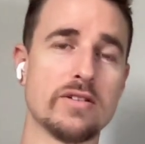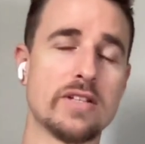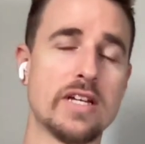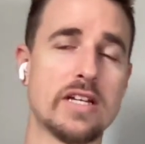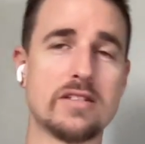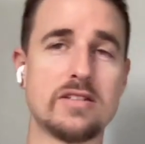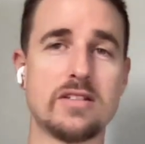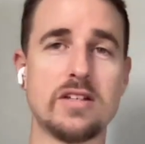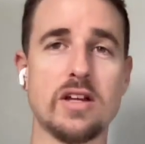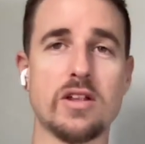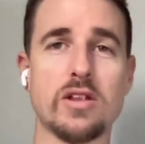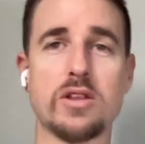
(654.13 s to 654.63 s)
That's
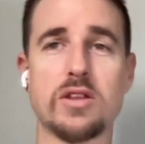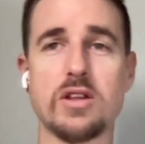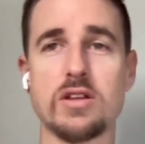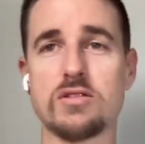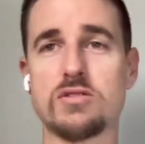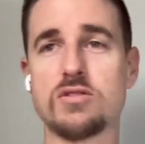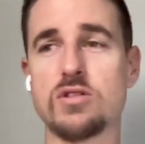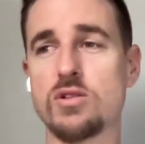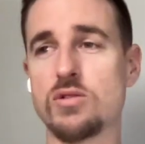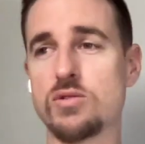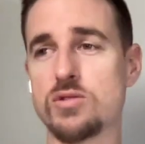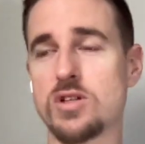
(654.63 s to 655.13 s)
the other thing
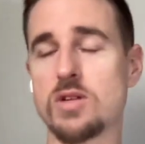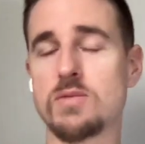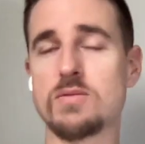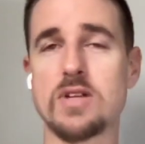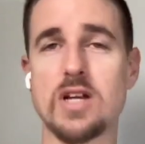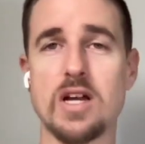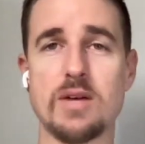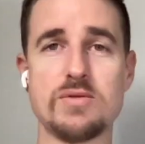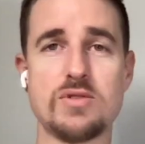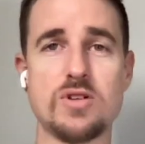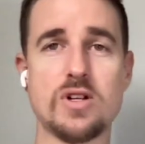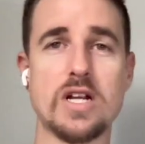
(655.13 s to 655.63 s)
too.
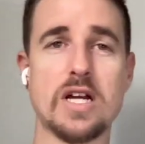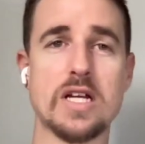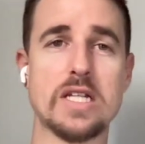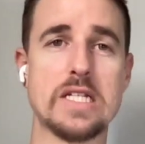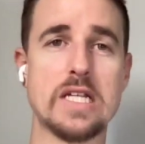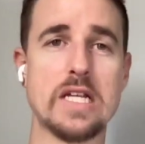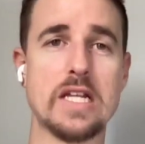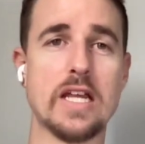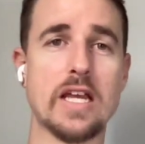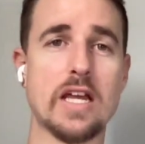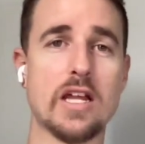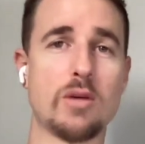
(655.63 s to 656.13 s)
Sometimes you're not
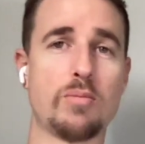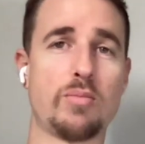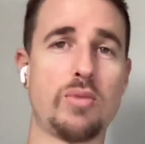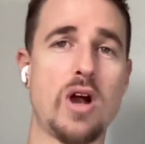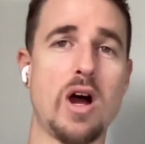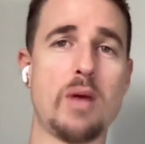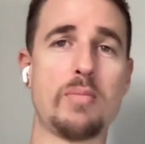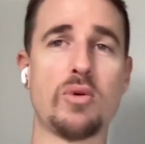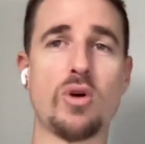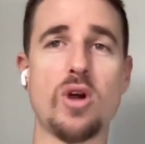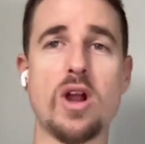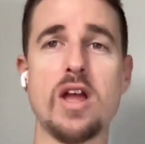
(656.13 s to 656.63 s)
sitting in a
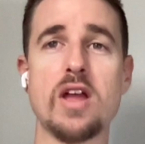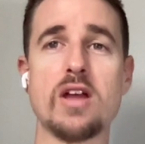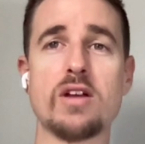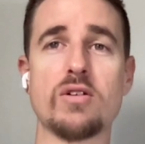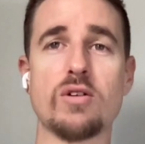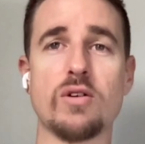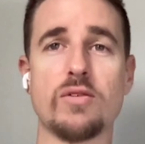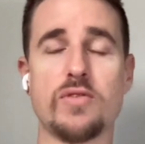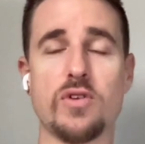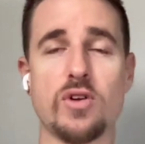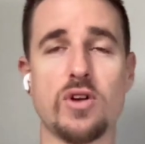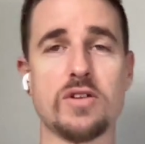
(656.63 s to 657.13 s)
proper angle.
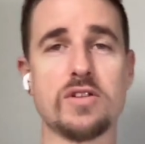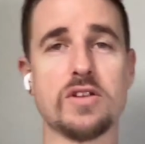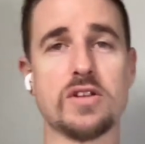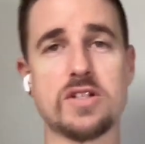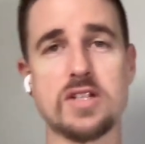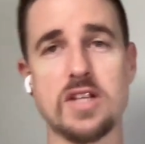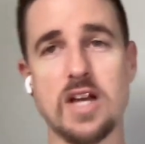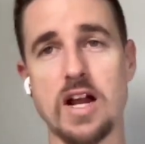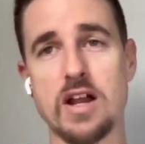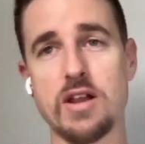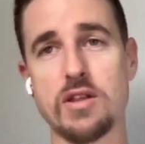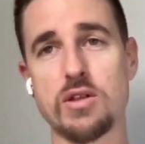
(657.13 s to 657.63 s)
If you're on the
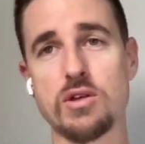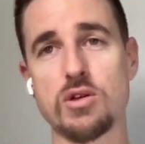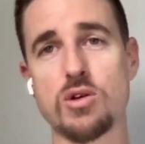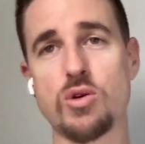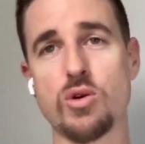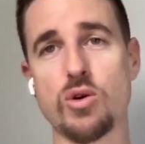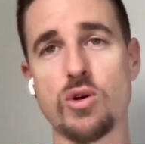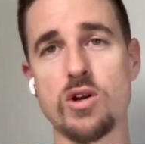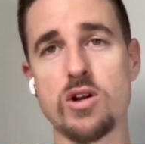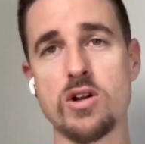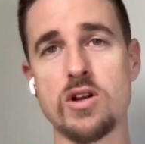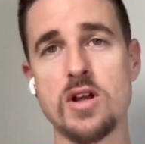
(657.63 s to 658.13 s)
side of the
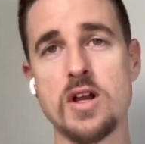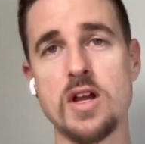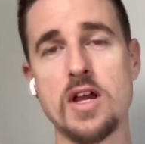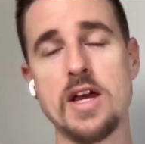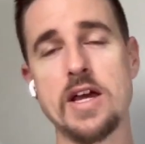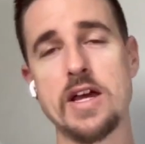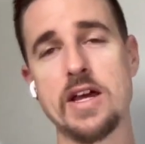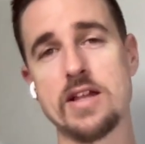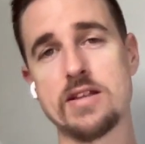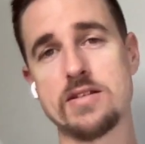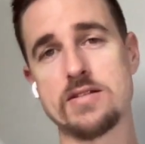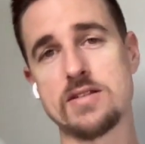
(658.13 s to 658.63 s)
court
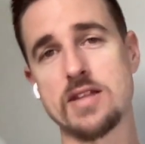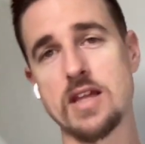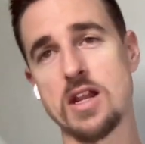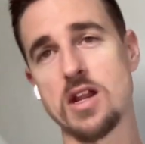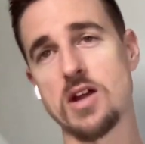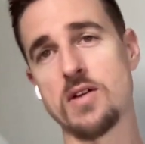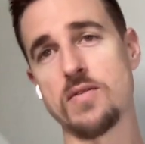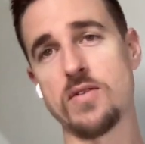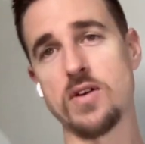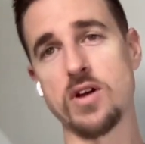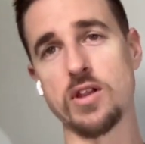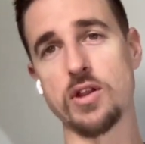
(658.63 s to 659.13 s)
instead
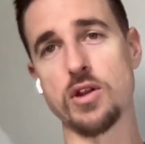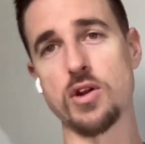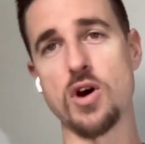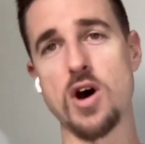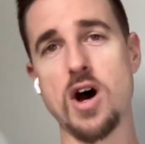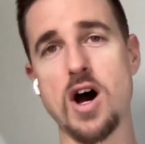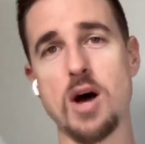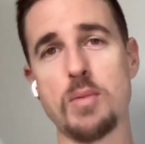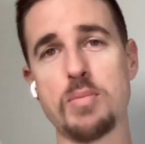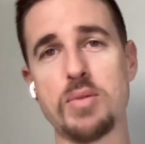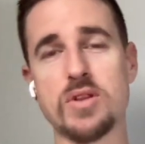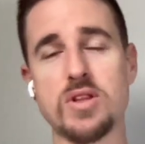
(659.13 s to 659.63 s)
of a little
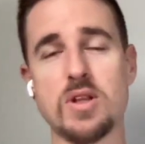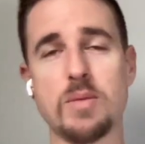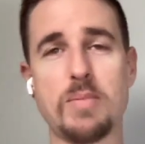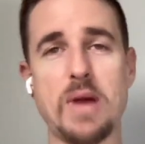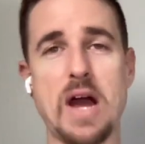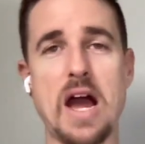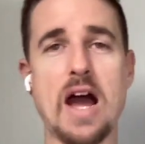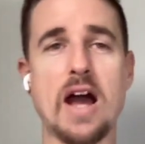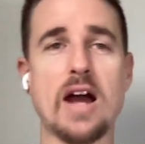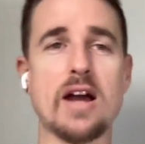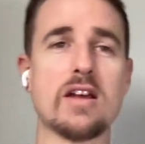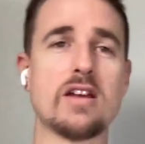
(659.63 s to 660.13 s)
up in the
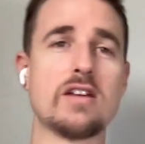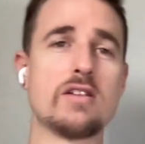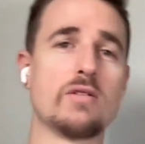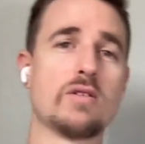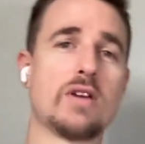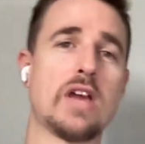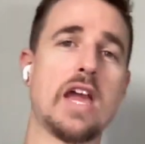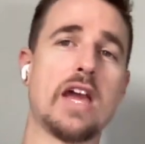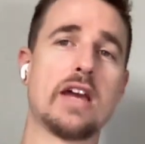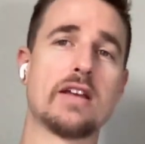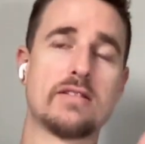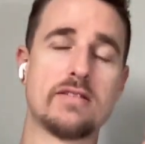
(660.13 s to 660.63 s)
back, you
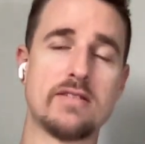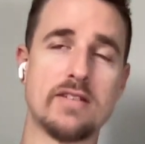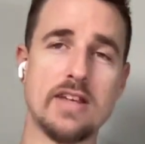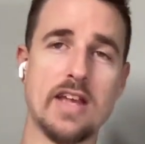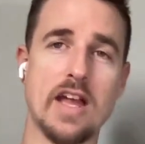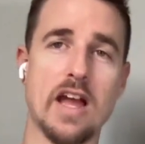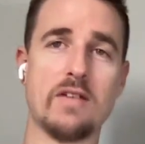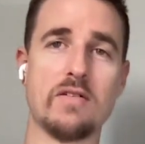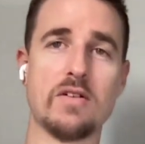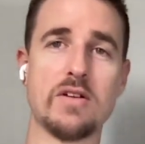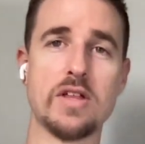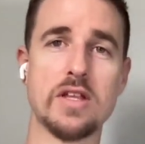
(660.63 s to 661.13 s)
can't see
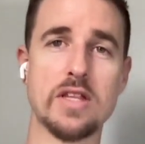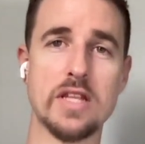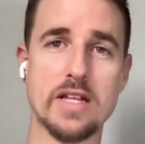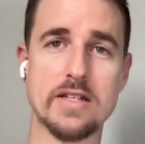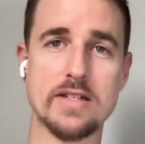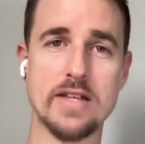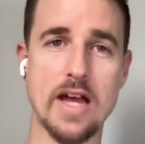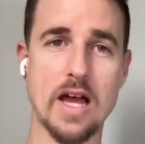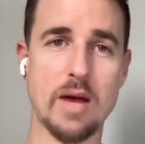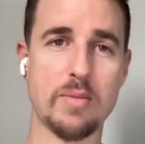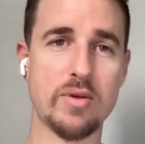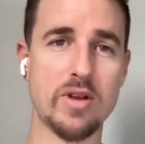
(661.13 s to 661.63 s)
everything that's
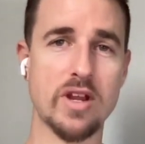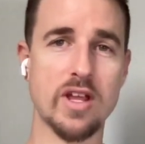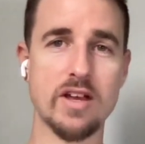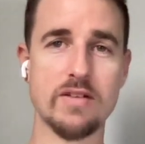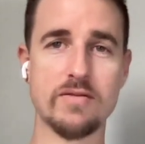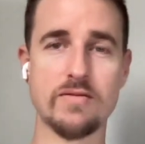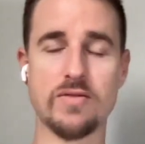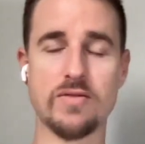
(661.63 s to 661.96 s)
happening in